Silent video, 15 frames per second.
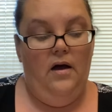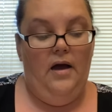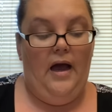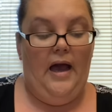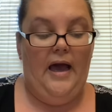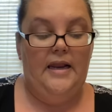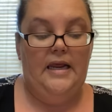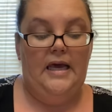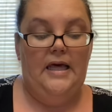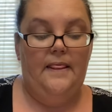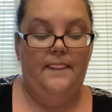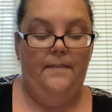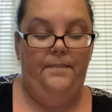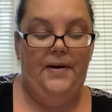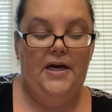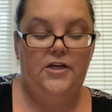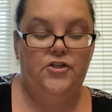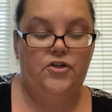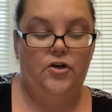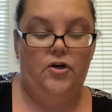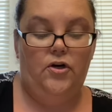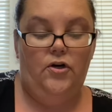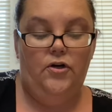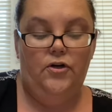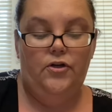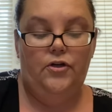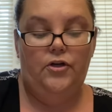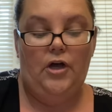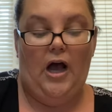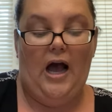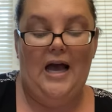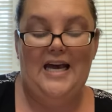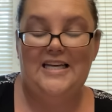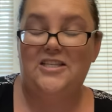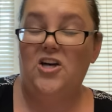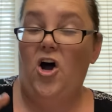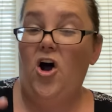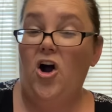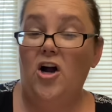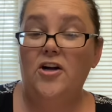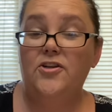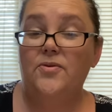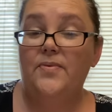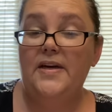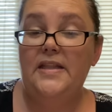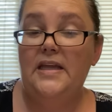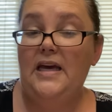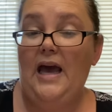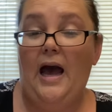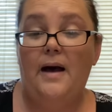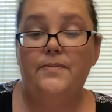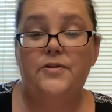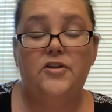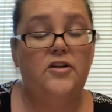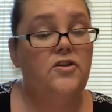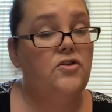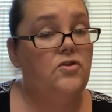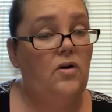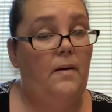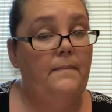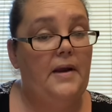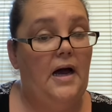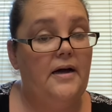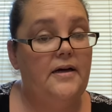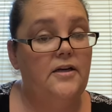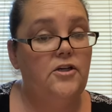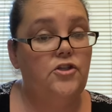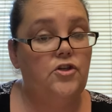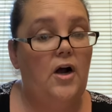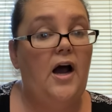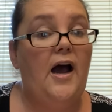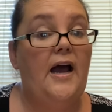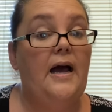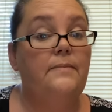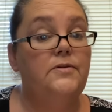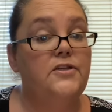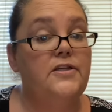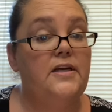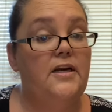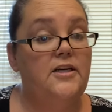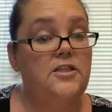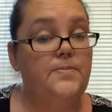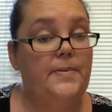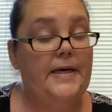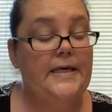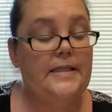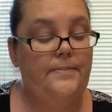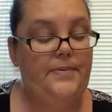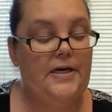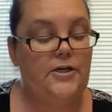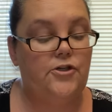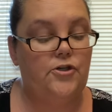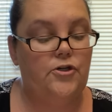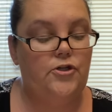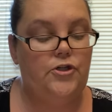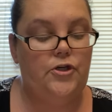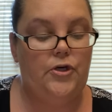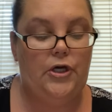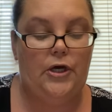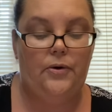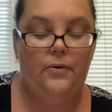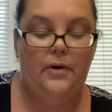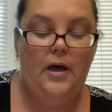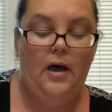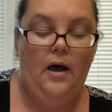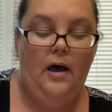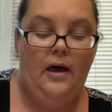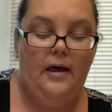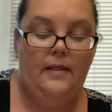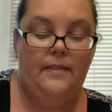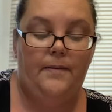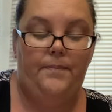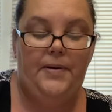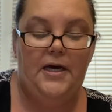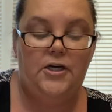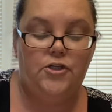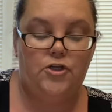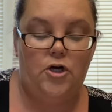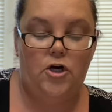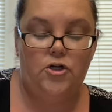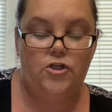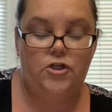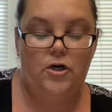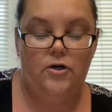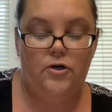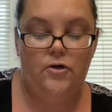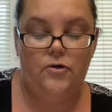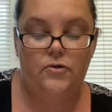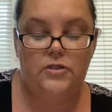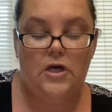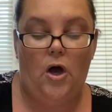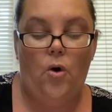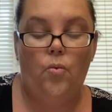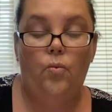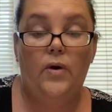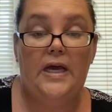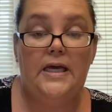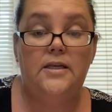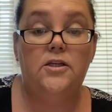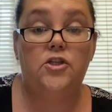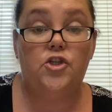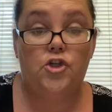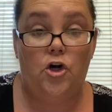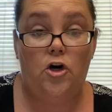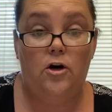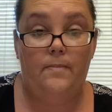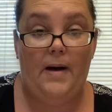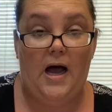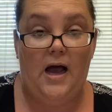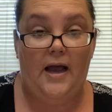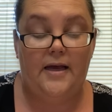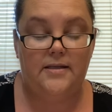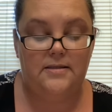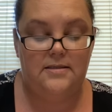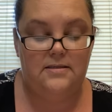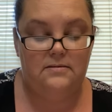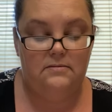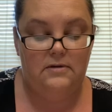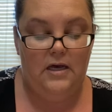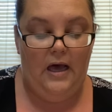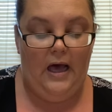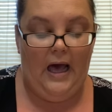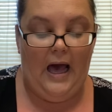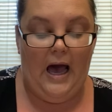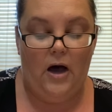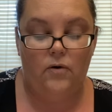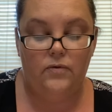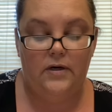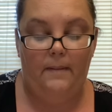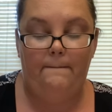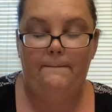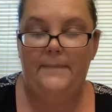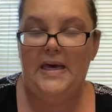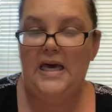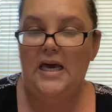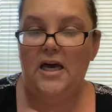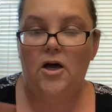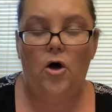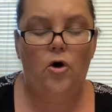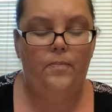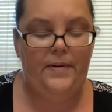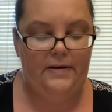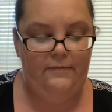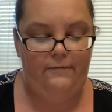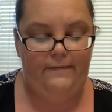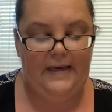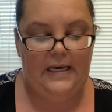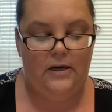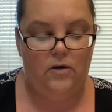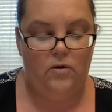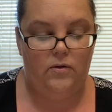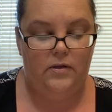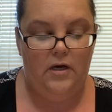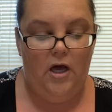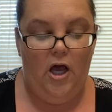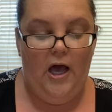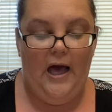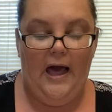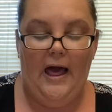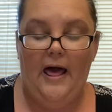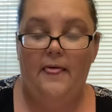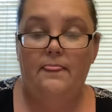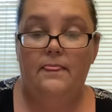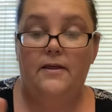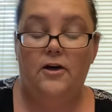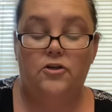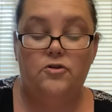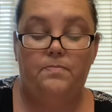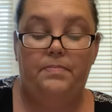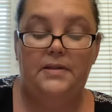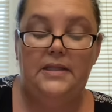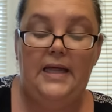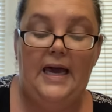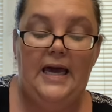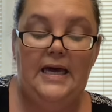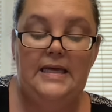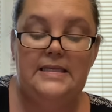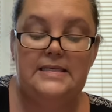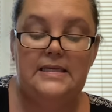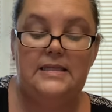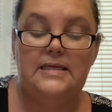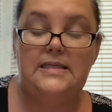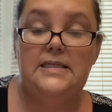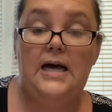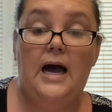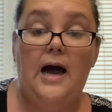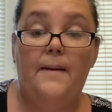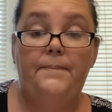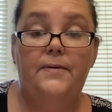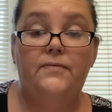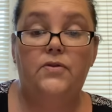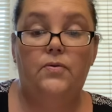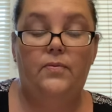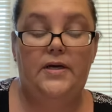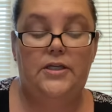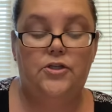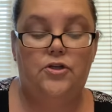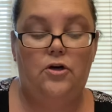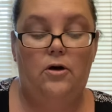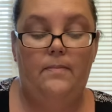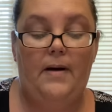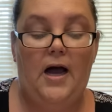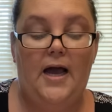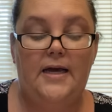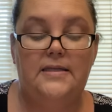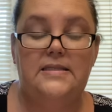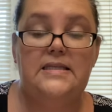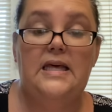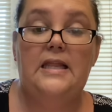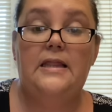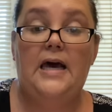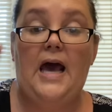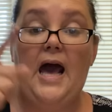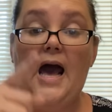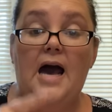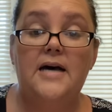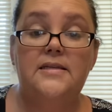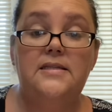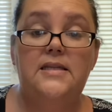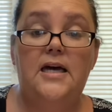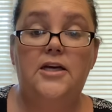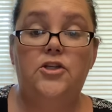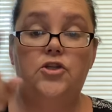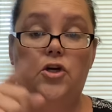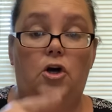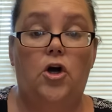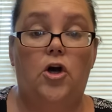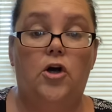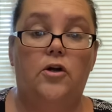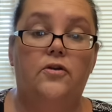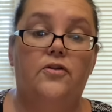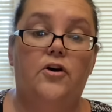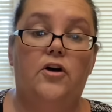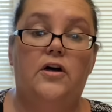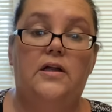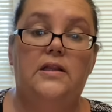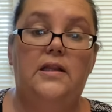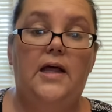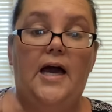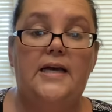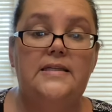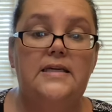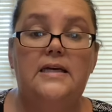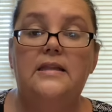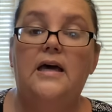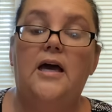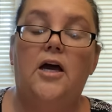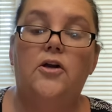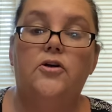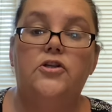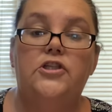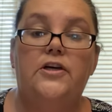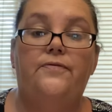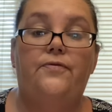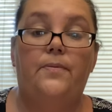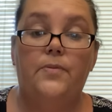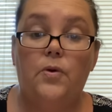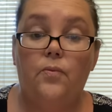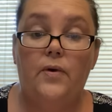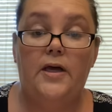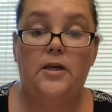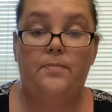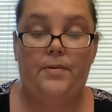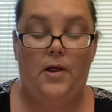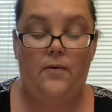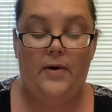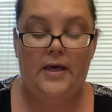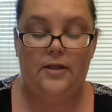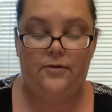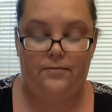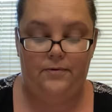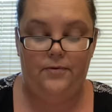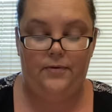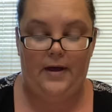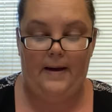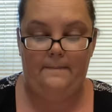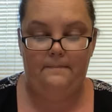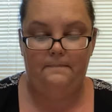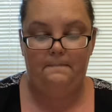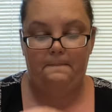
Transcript: And in the picture, it's hard to read the caption, so I'm not going to try. I'm just going to explain the picture to you. The picture shows wind turbines out in a big open field, and there's blades at the top of the wind turbines that as they turn, they're collecting the energy from the wind blowing through them